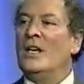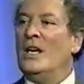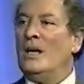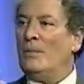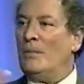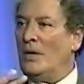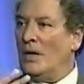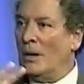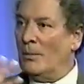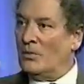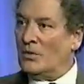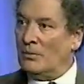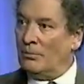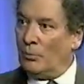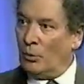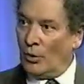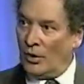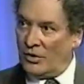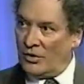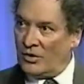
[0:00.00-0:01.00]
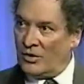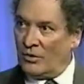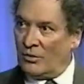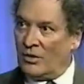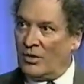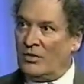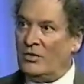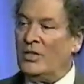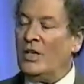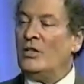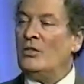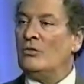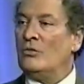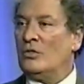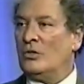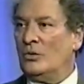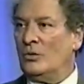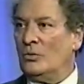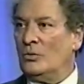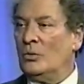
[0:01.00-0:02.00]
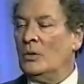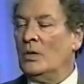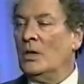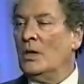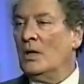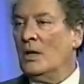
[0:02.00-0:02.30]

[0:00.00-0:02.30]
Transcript: It becomes important to continue to,